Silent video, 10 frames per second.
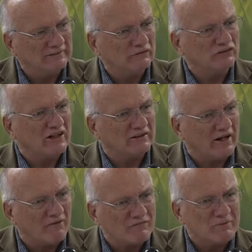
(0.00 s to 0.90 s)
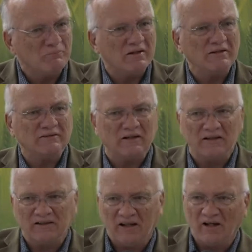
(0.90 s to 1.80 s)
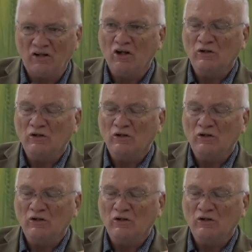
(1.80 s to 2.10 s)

he'll take every means that he can